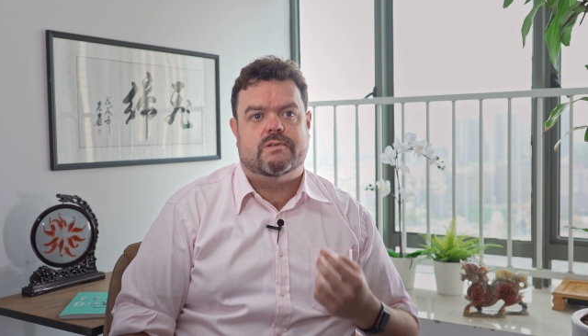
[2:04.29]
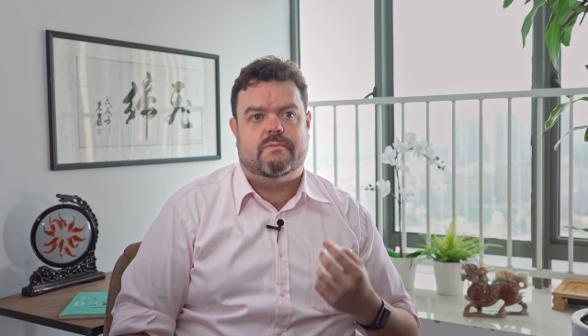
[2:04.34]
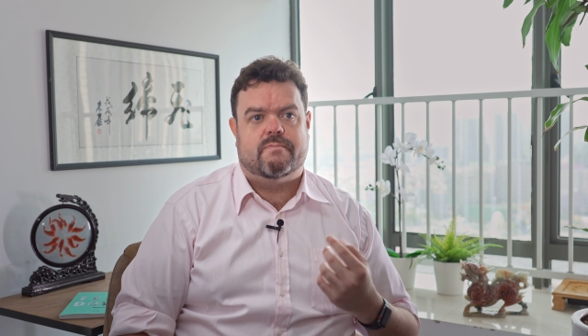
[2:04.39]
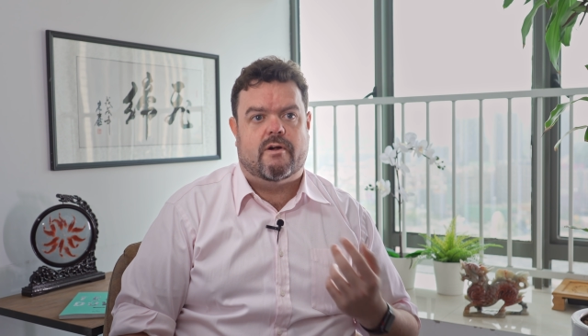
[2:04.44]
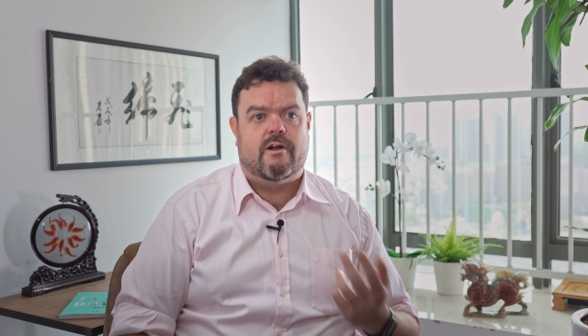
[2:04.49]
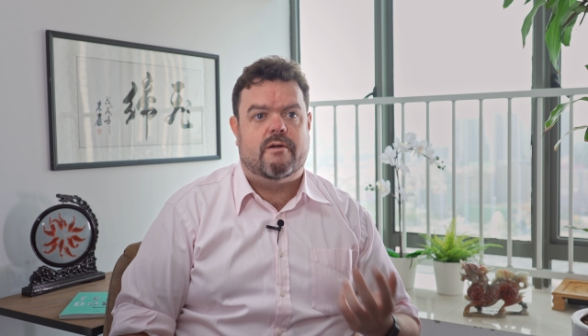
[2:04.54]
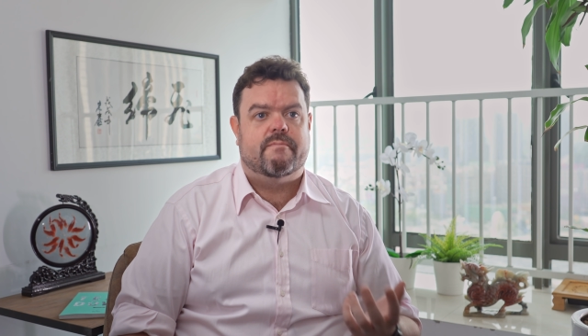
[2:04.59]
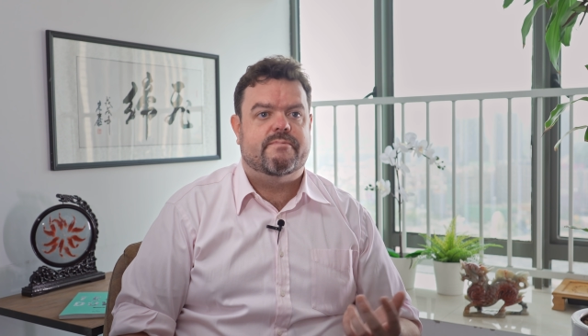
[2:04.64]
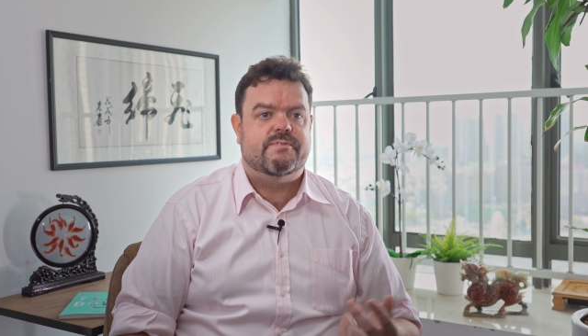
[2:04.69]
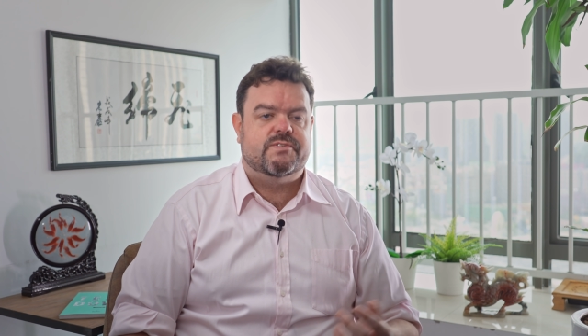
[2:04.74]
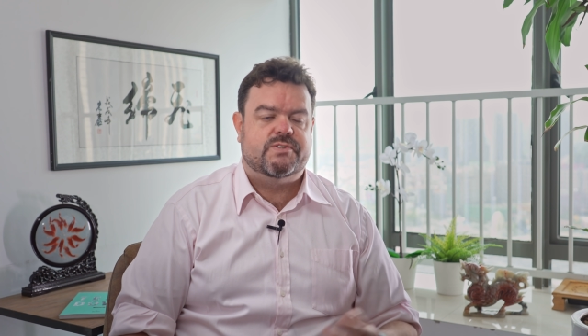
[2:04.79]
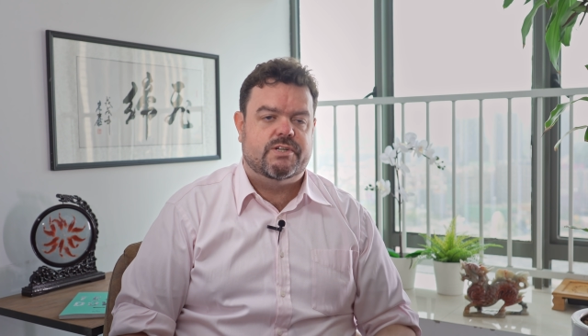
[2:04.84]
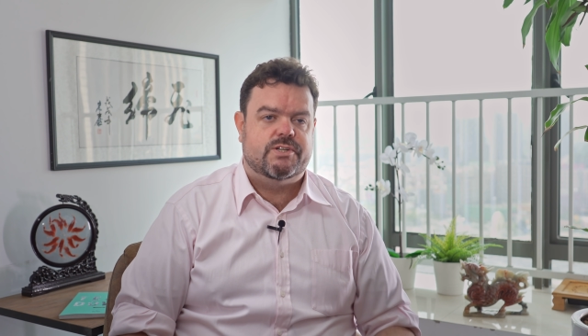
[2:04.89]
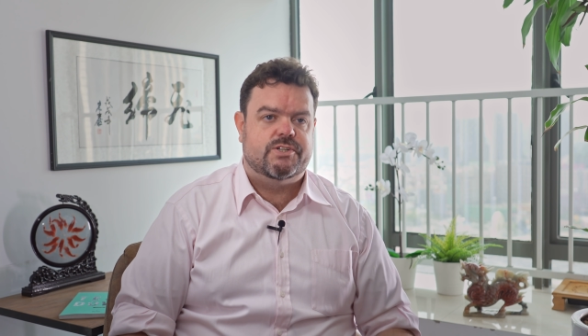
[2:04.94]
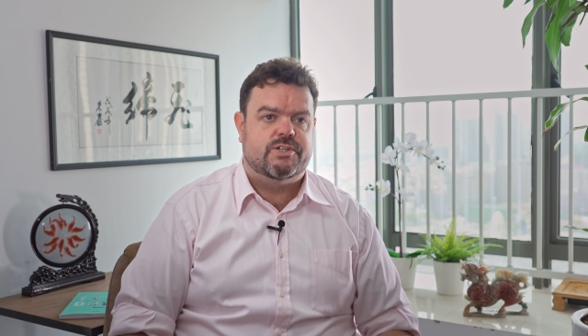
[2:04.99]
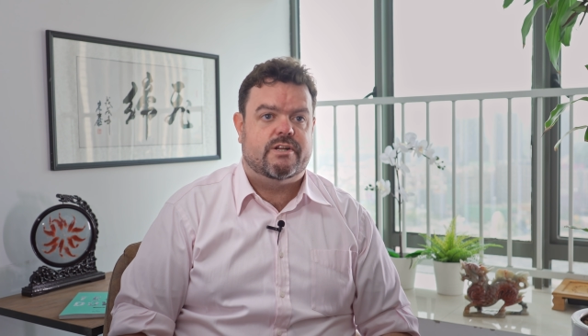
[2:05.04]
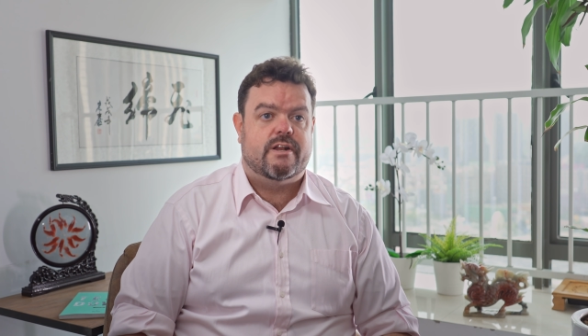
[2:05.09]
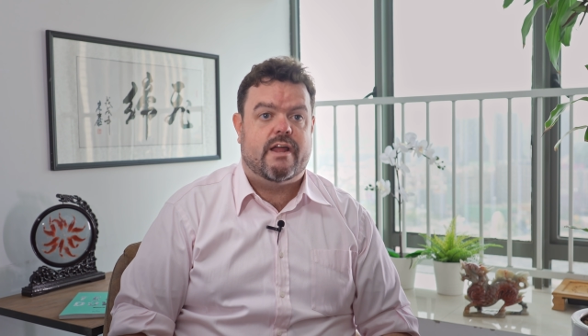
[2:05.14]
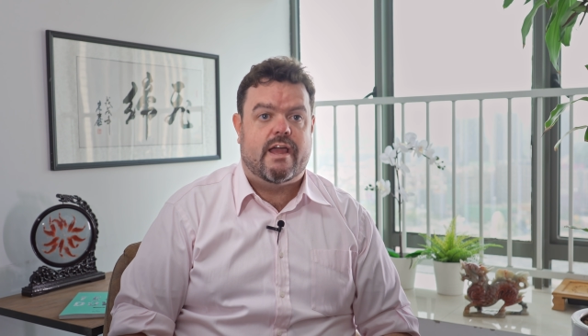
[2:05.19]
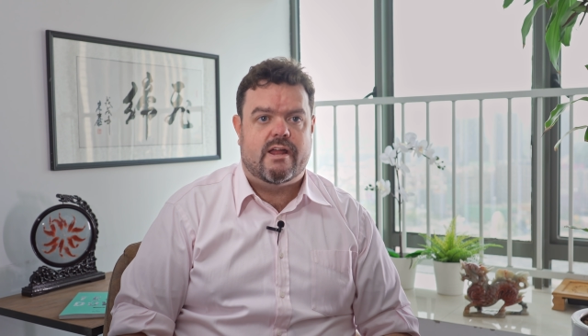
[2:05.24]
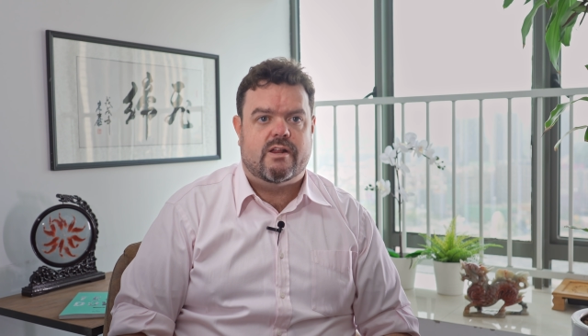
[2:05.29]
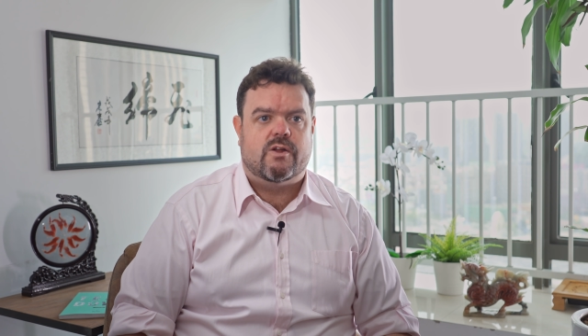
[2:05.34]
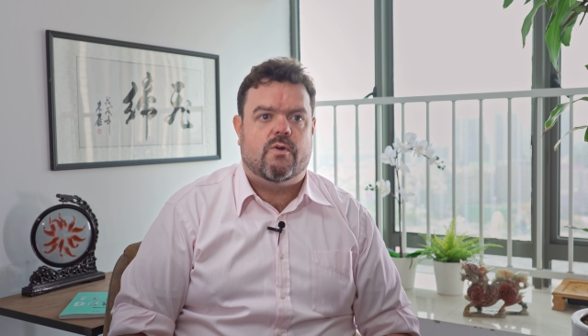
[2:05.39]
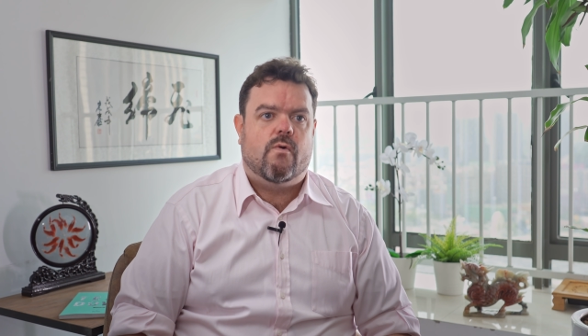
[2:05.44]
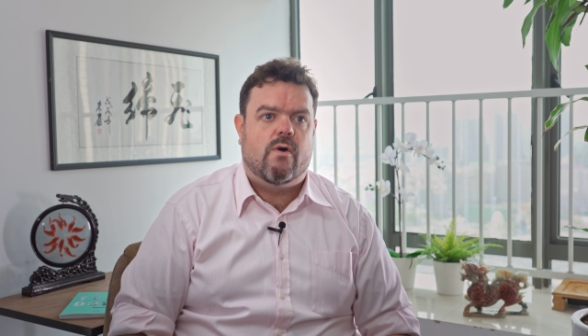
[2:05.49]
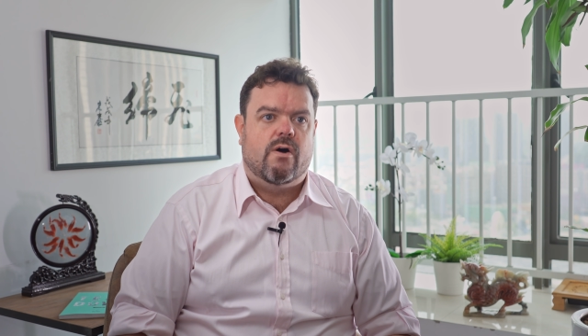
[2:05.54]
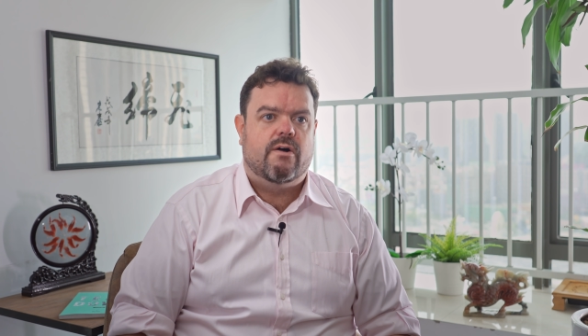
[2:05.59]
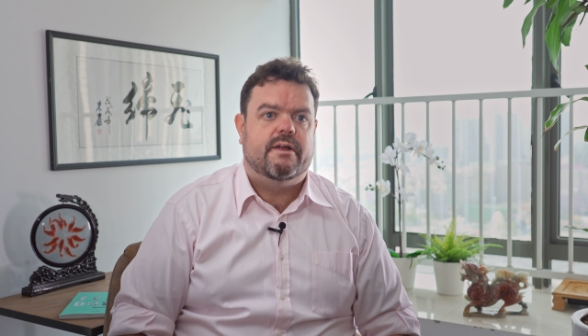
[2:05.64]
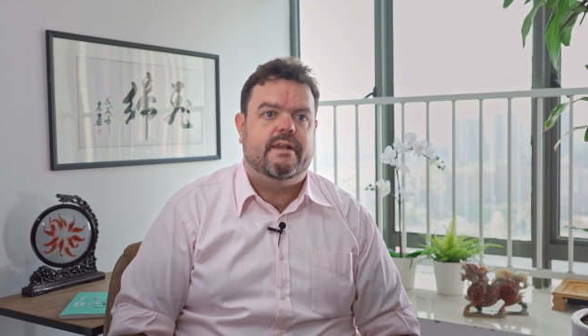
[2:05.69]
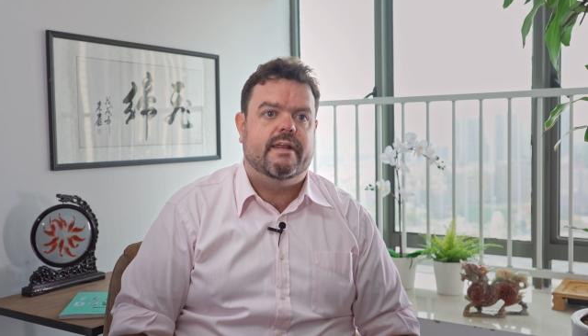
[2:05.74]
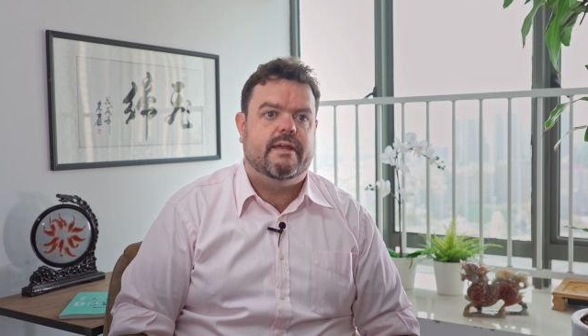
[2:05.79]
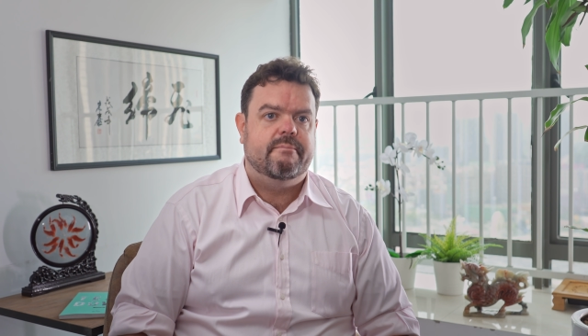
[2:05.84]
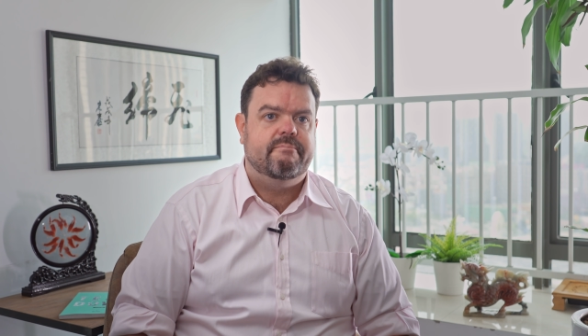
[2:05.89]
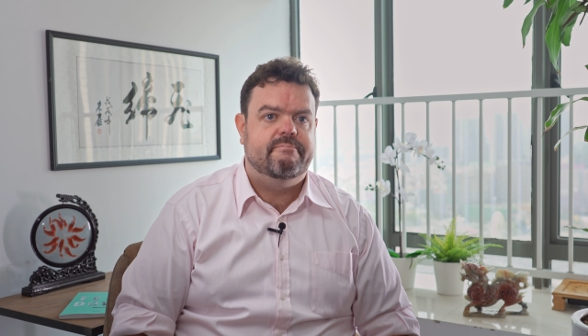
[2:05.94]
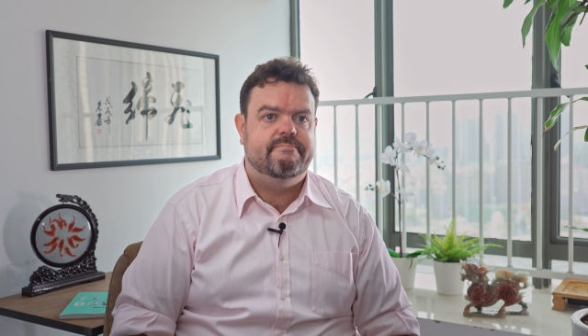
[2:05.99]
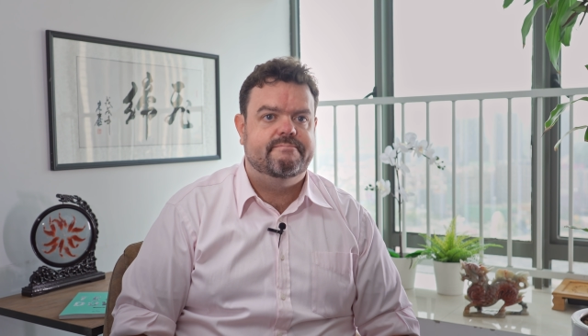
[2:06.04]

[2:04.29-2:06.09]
the part precision and quality.